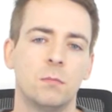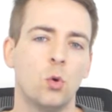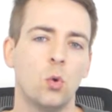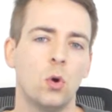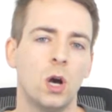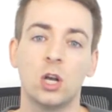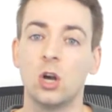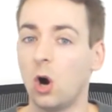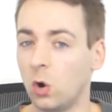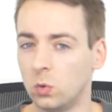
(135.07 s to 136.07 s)
or a
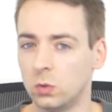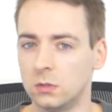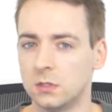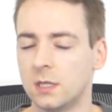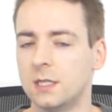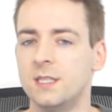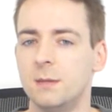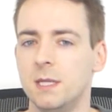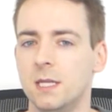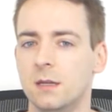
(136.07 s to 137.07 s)
cold
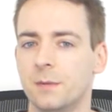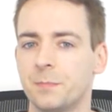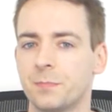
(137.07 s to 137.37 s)
demeanor.